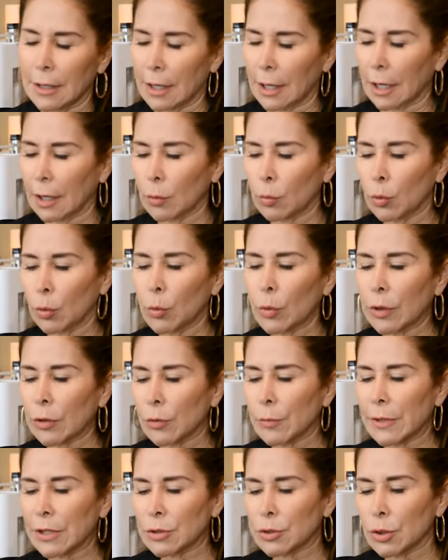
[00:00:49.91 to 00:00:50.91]
I would
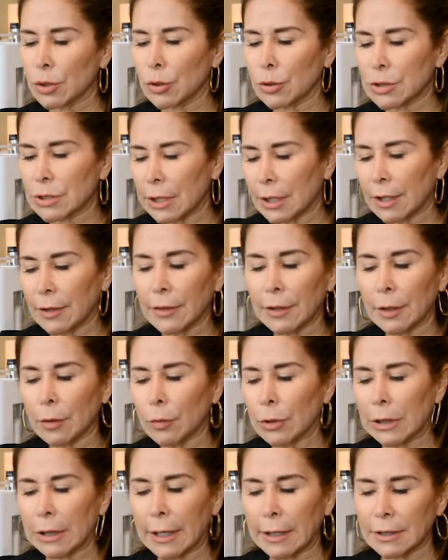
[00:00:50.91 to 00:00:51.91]
recommend to use anything
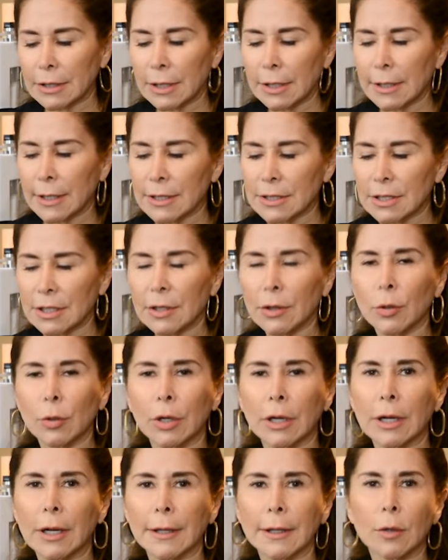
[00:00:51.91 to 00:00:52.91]
with lactic acid or
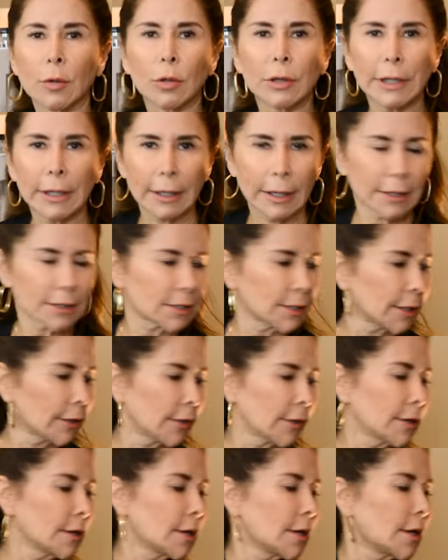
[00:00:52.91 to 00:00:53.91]
glycolic acid
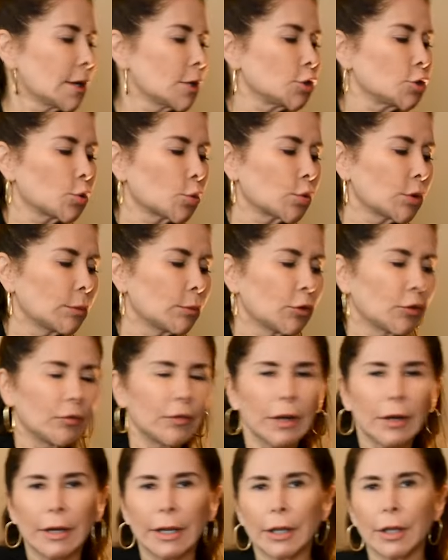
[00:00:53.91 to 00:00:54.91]
to remove
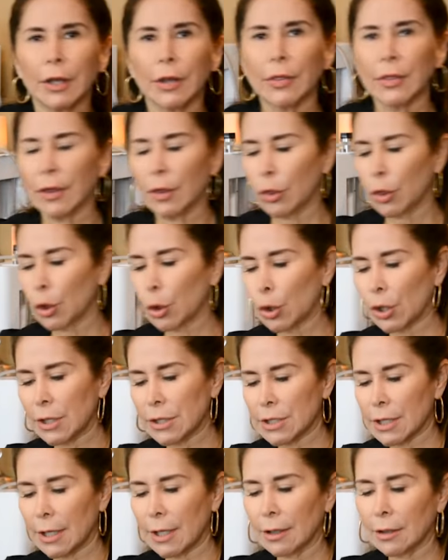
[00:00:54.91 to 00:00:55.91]
very good the
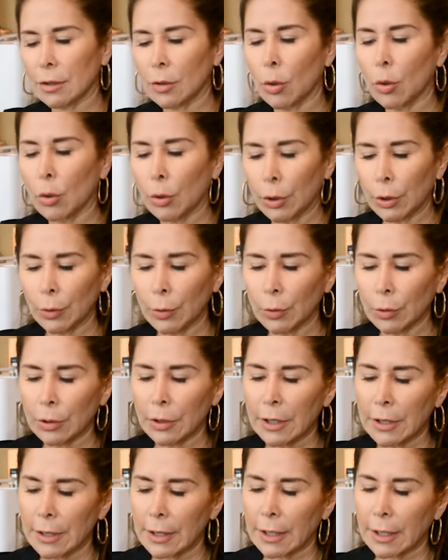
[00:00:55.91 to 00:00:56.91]
dirt and oil,
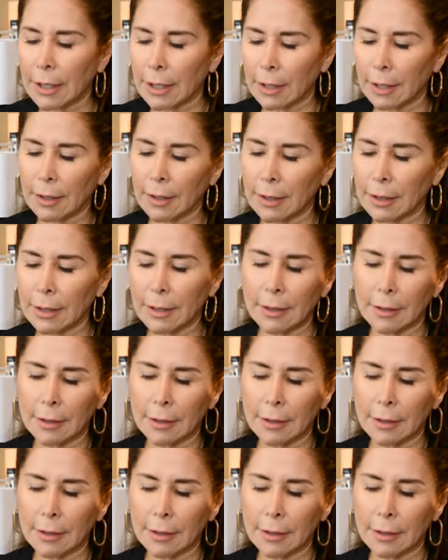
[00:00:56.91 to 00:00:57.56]
and